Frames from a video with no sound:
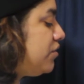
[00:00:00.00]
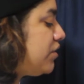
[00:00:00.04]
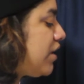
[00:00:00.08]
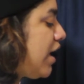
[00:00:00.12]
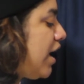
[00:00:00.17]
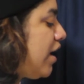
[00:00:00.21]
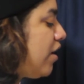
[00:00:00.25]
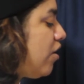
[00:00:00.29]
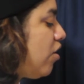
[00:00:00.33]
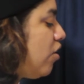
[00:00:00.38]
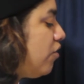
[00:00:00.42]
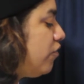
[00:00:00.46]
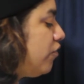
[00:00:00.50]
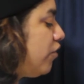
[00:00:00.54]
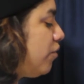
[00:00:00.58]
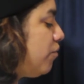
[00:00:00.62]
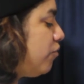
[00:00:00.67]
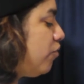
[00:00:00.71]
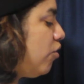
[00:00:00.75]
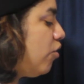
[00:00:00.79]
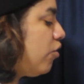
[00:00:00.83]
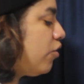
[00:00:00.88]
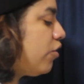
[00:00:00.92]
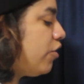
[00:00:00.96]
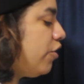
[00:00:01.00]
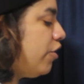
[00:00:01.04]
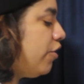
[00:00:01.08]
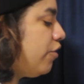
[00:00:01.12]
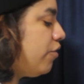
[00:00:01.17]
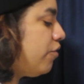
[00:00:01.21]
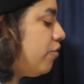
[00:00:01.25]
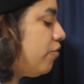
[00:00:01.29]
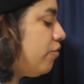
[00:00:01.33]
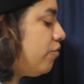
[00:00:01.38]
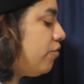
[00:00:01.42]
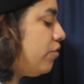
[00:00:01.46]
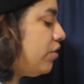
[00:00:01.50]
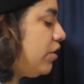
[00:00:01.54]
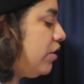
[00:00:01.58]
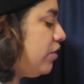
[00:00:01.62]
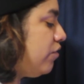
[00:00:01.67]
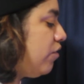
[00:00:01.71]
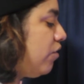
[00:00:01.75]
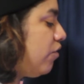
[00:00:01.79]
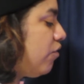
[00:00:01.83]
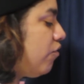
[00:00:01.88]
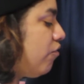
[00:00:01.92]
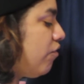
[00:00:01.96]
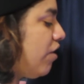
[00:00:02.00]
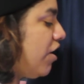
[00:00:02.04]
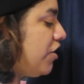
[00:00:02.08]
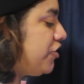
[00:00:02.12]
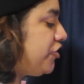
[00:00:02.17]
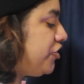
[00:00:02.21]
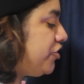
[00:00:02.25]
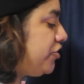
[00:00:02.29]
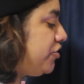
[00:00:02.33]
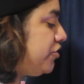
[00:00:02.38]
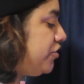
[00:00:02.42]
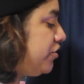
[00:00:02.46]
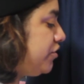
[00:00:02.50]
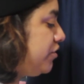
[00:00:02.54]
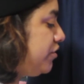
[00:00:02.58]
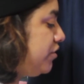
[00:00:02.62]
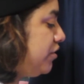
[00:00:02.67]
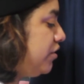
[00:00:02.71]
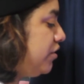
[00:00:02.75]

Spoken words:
their concept is not girl. It's not crush.